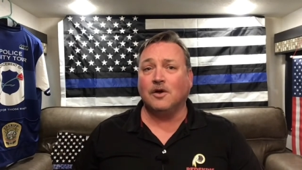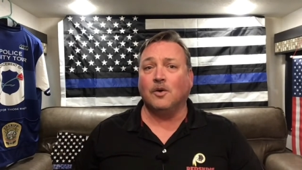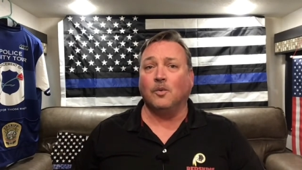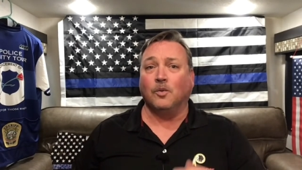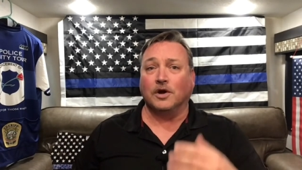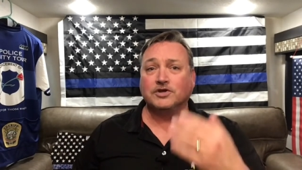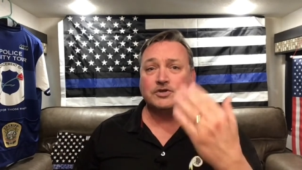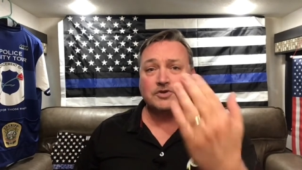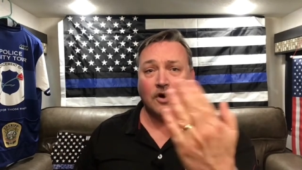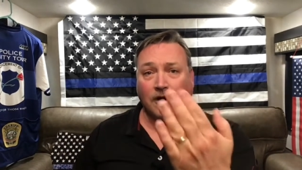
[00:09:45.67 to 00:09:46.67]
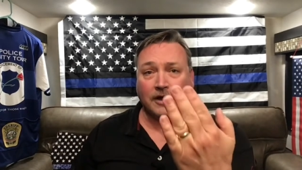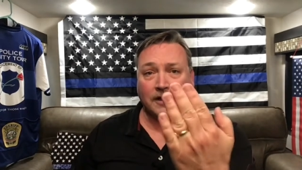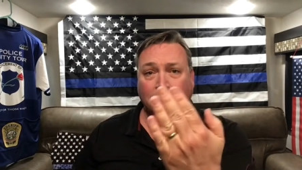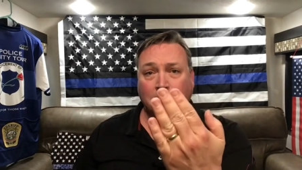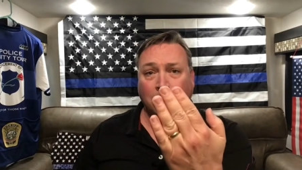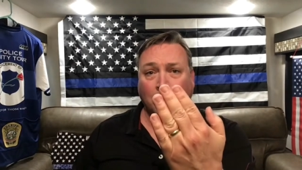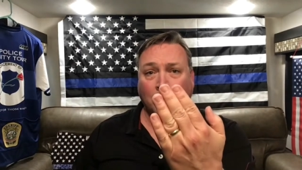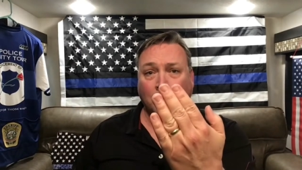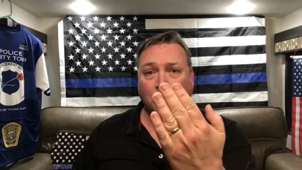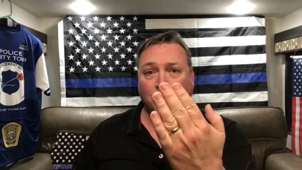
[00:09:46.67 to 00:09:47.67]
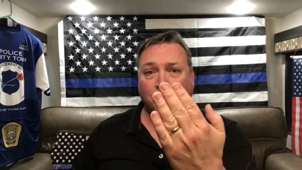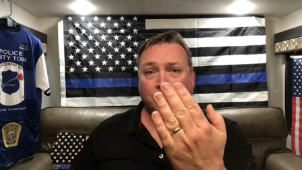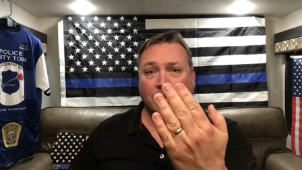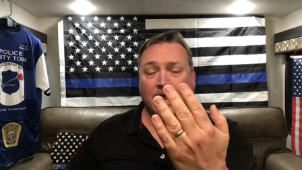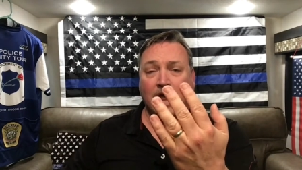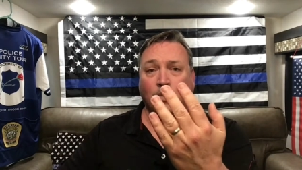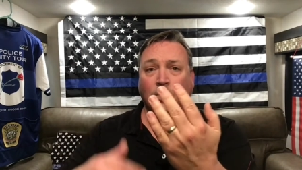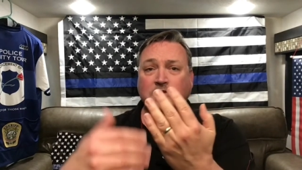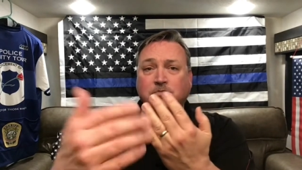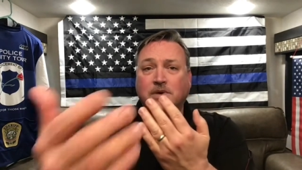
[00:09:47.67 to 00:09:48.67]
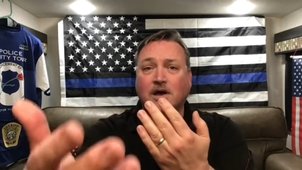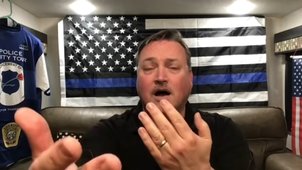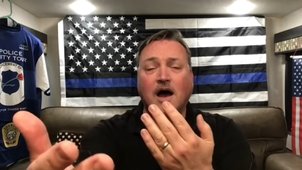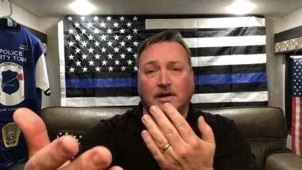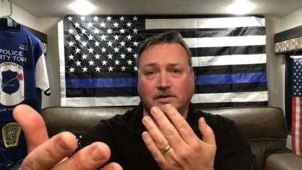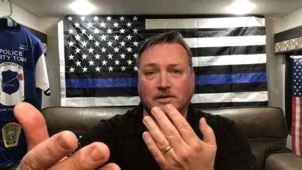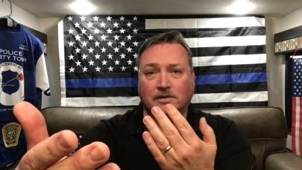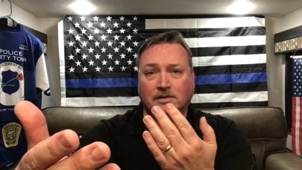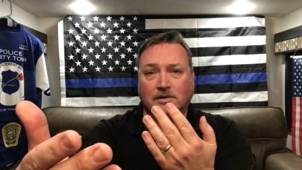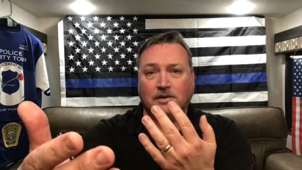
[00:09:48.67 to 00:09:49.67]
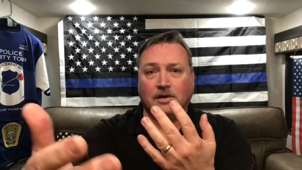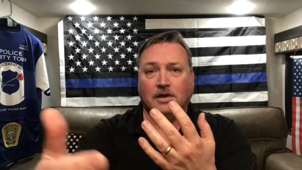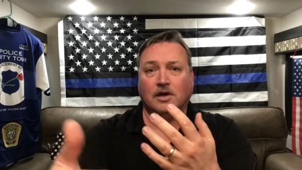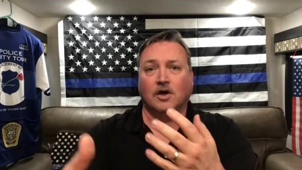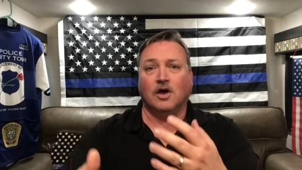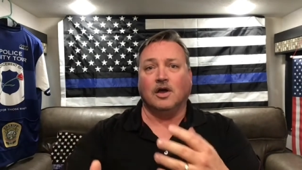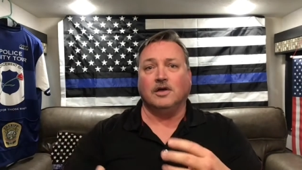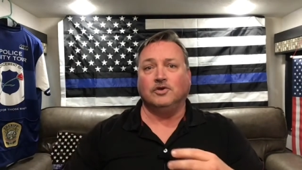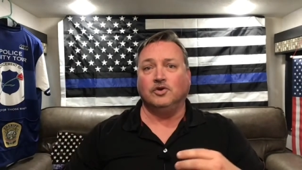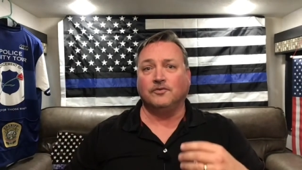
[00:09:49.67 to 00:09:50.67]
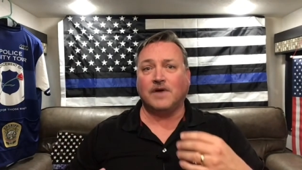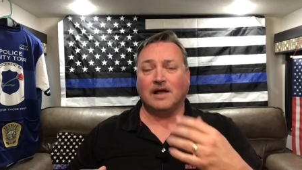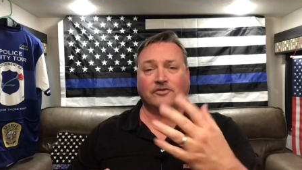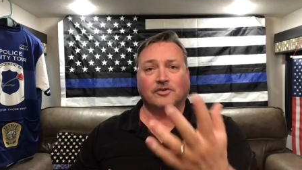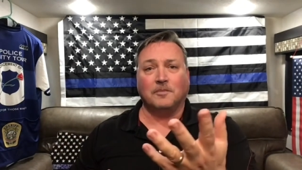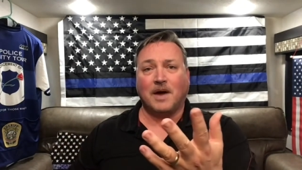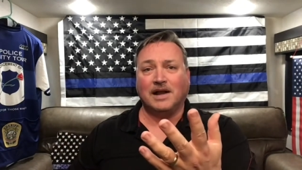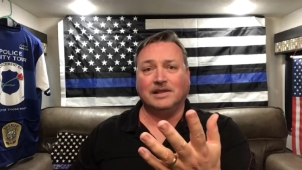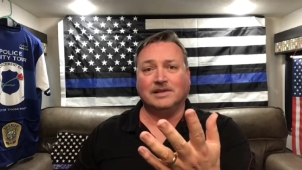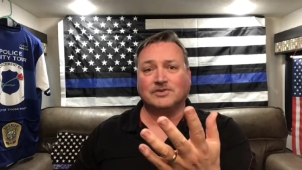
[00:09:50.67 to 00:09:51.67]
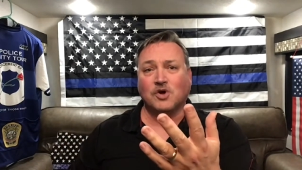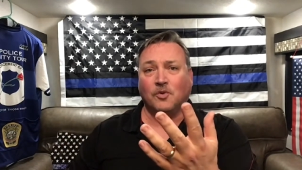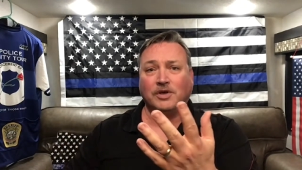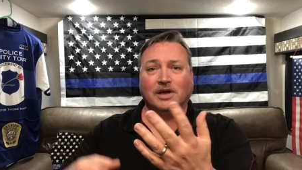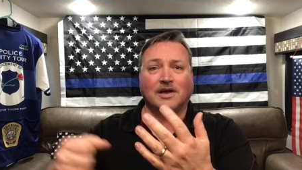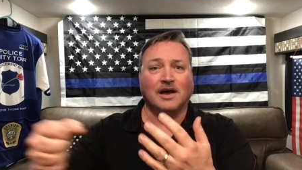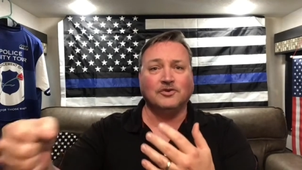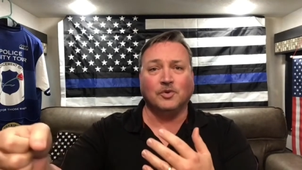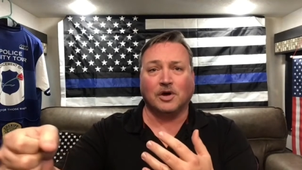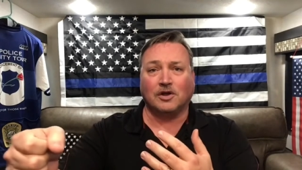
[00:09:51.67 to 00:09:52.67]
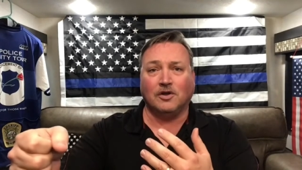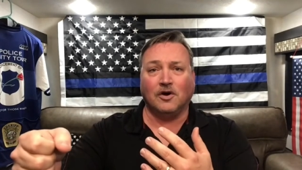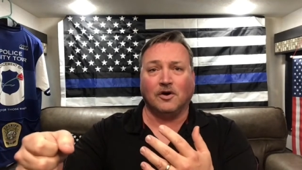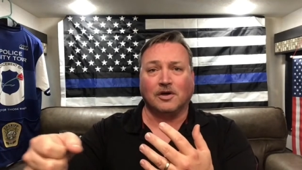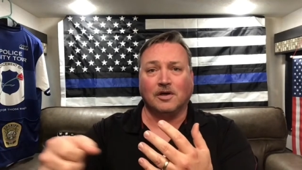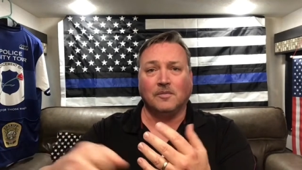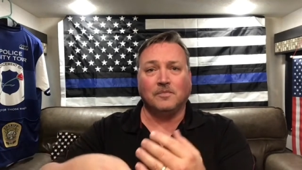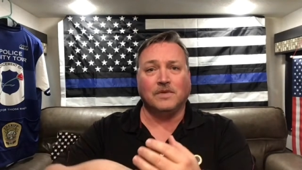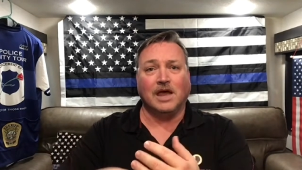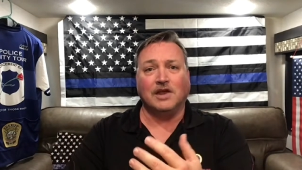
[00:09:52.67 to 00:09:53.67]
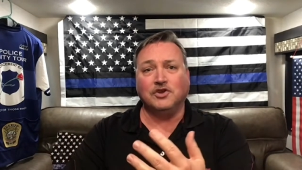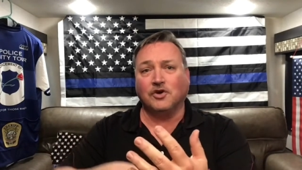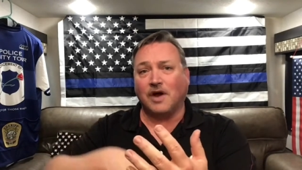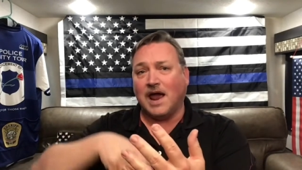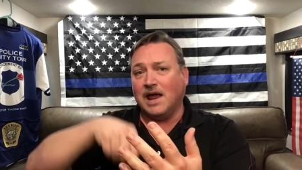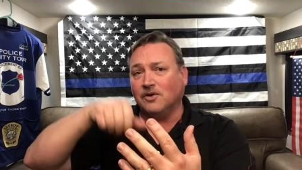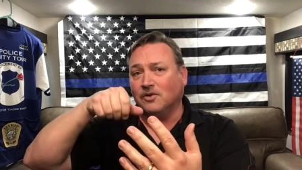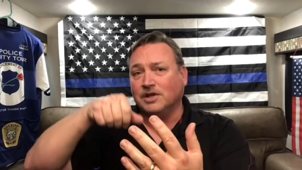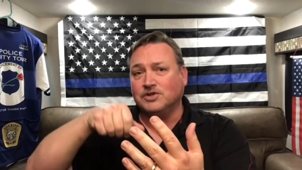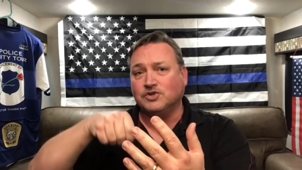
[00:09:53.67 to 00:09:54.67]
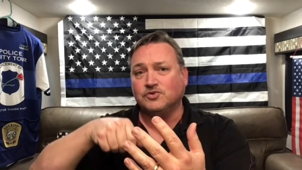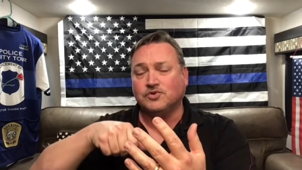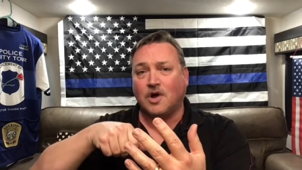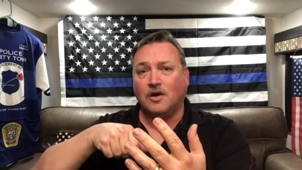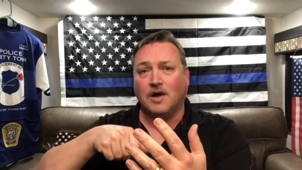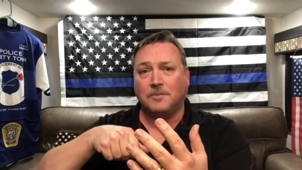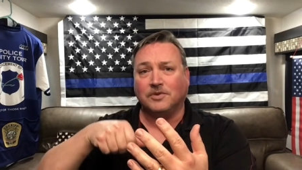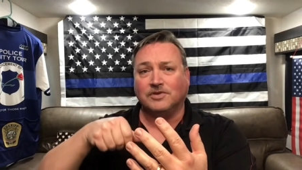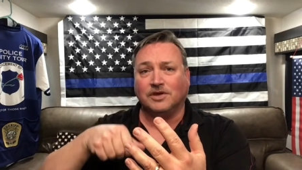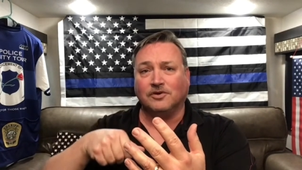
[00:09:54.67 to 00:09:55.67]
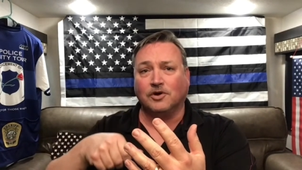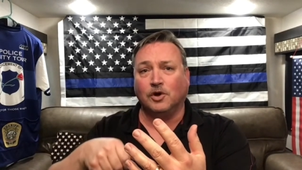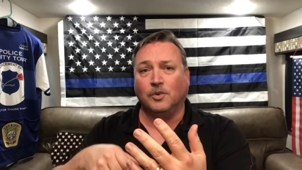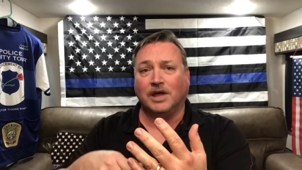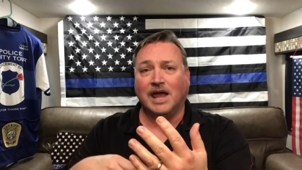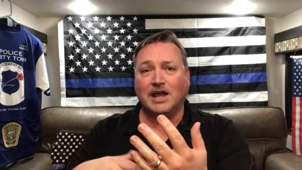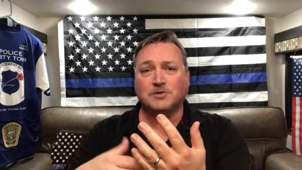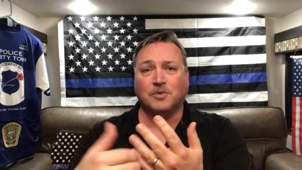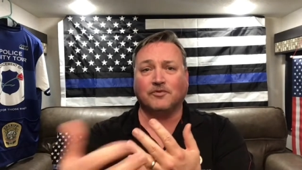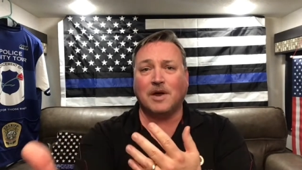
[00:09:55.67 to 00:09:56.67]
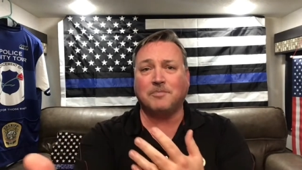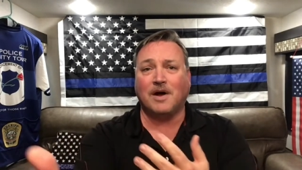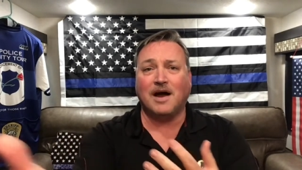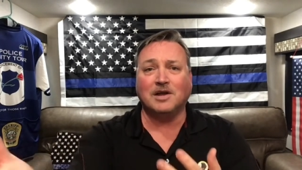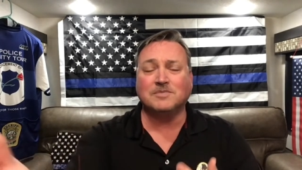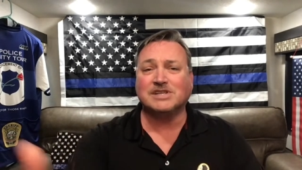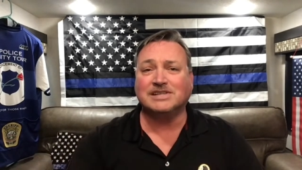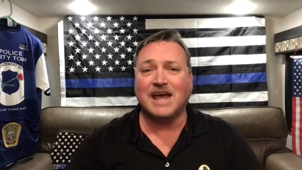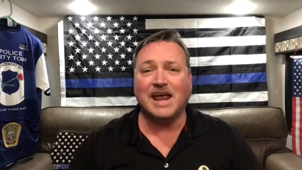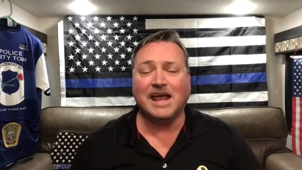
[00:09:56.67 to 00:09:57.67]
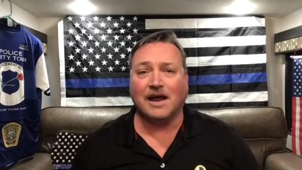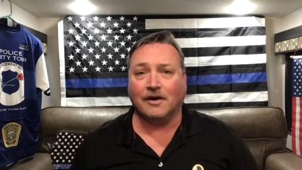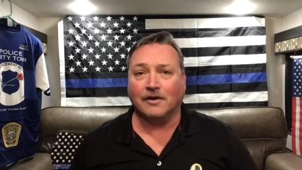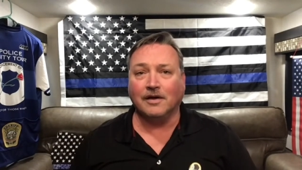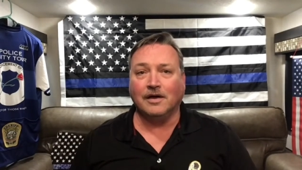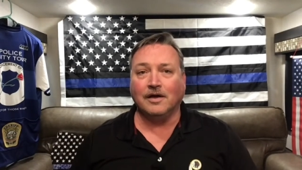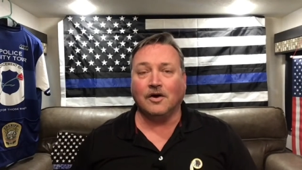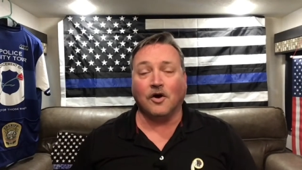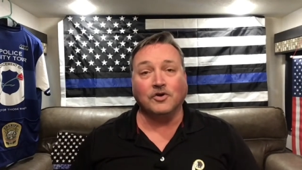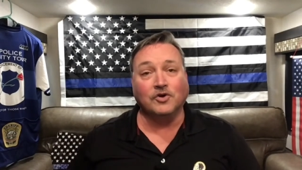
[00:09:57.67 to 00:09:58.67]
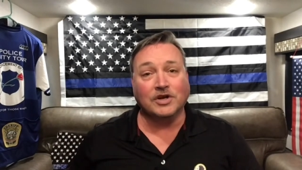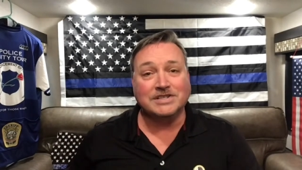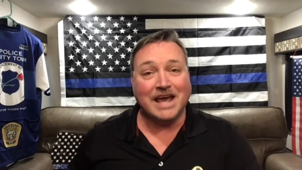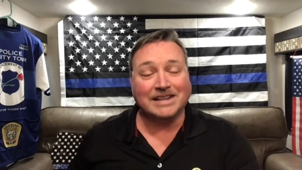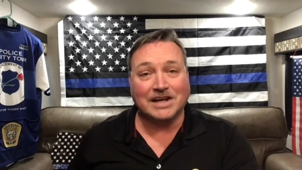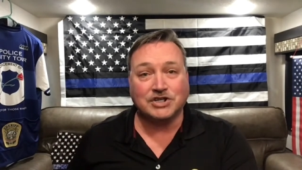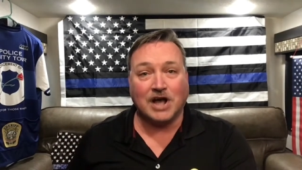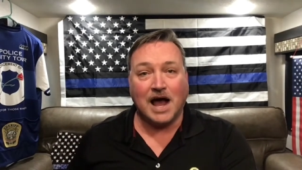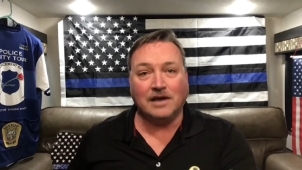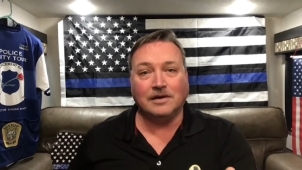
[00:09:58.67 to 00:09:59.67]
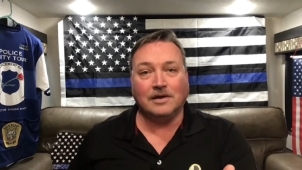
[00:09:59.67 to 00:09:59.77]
what is your target and what's beyond? You've got somebody that's holding a gun to a clerk, and your angle is you draw up and think you're going to engage, but right behind him is a daycare. Are you going to take that shot?